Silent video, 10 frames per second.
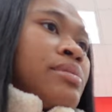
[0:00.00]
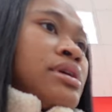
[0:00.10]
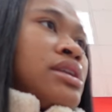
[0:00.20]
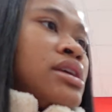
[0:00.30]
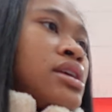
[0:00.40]
do
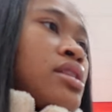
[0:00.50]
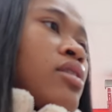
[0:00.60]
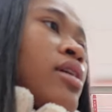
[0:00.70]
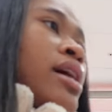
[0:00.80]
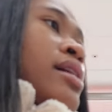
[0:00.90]
need even more?
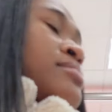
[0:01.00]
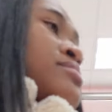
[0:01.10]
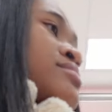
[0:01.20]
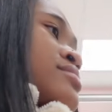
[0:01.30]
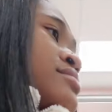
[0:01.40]
Oh, they have
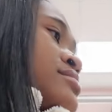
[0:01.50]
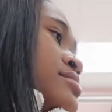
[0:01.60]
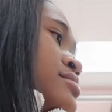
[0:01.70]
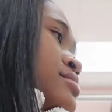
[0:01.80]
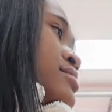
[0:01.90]
the
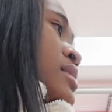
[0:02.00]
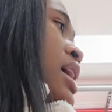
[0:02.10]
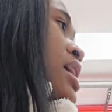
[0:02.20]
vanilla scent.